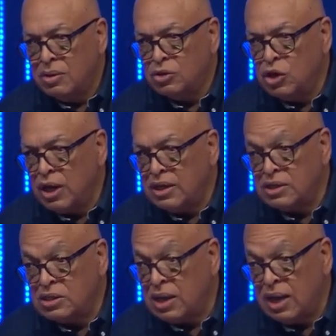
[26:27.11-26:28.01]
So you got
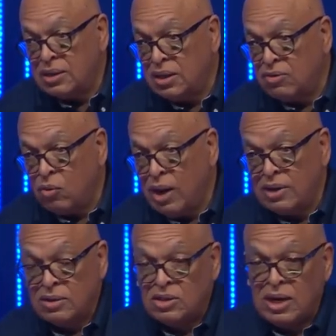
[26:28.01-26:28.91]
to decide to live
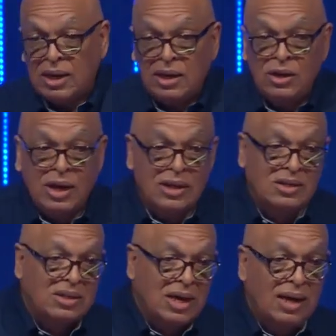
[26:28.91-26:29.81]
wisely. Secondly, you got
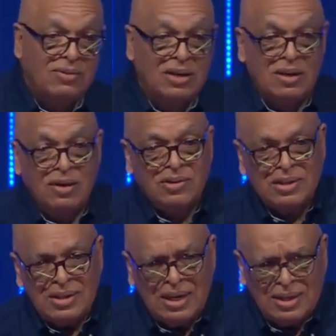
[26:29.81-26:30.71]
to decide to live
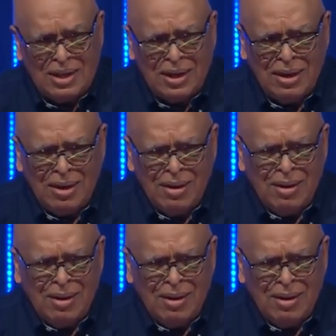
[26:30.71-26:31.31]
contentedly.